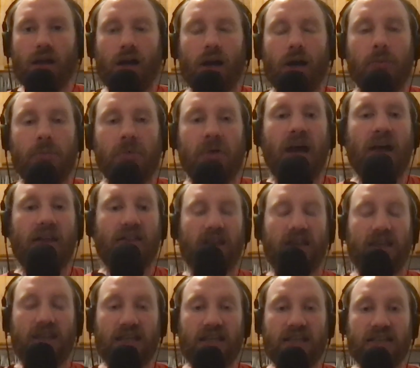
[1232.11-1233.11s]
I
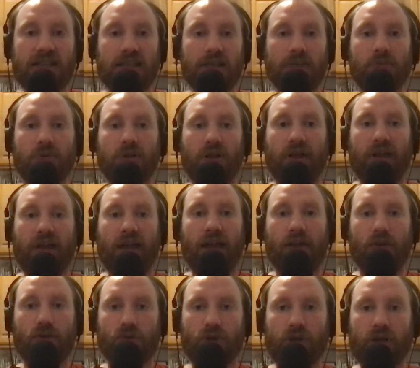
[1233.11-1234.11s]
think he did play
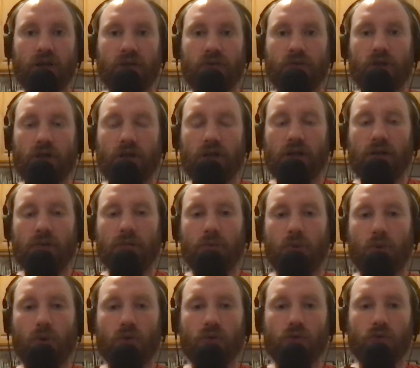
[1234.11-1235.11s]
a really, really
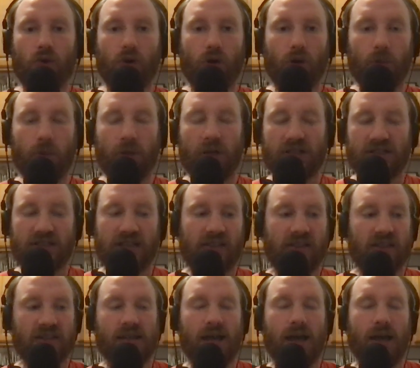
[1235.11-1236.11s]
important role because at
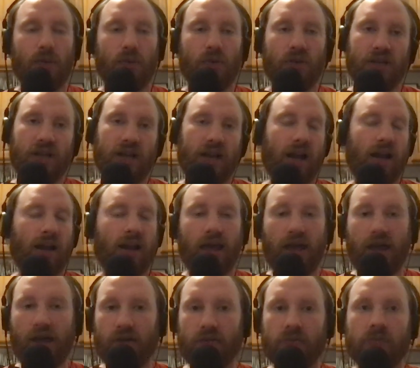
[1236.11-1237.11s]
the time we did not
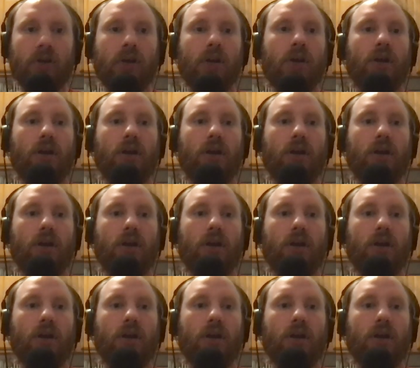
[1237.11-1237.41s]
have